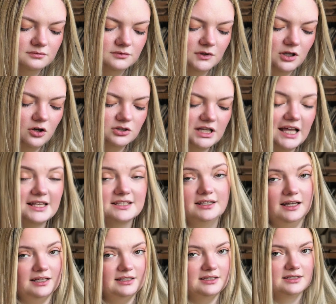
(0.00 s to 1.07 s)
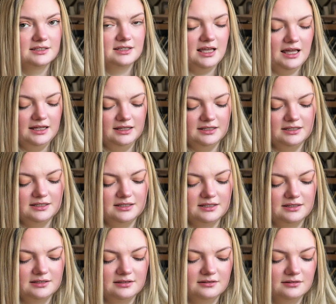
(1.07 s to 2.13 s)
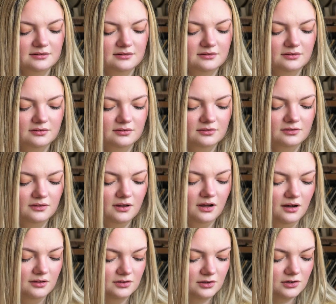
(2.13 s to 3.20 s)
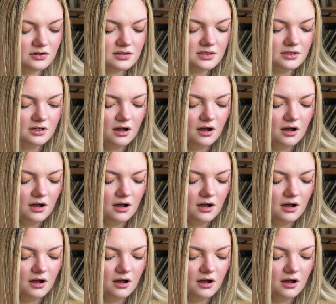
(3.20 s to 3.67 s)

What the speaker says: not as dense as others,